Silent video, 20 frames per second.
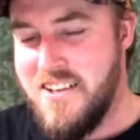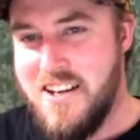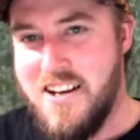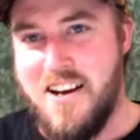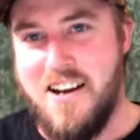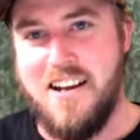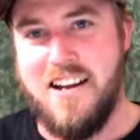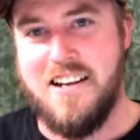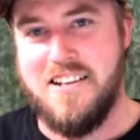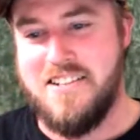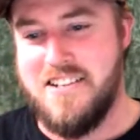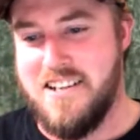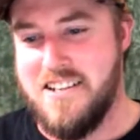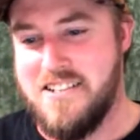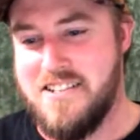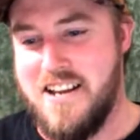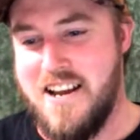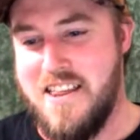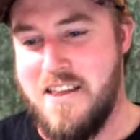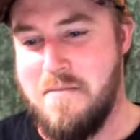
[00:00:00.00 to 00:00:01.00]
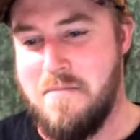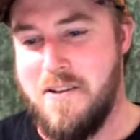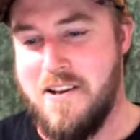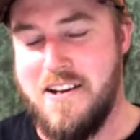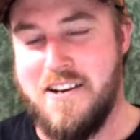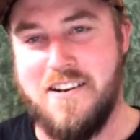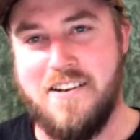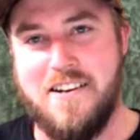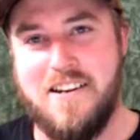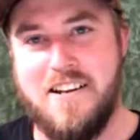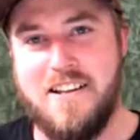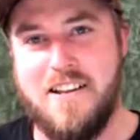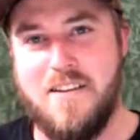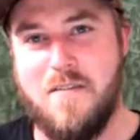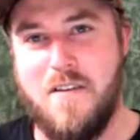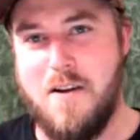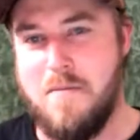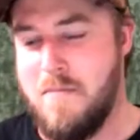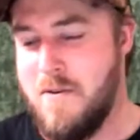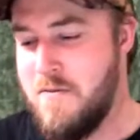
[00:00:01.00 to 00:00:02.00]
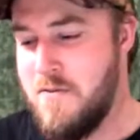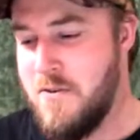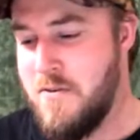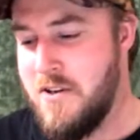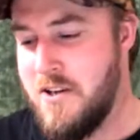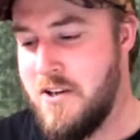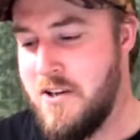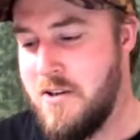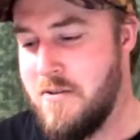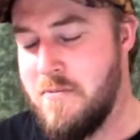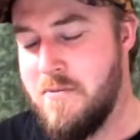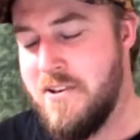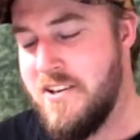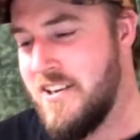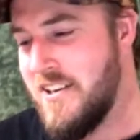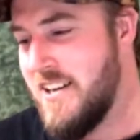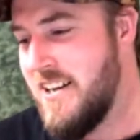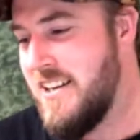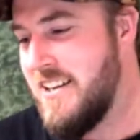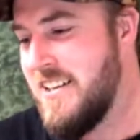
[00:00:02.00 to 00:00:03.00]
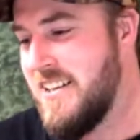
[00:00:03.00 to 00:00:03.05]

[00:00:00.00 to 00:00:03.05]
I guess you can say that, Blake. I did elevate my viewing a little bit.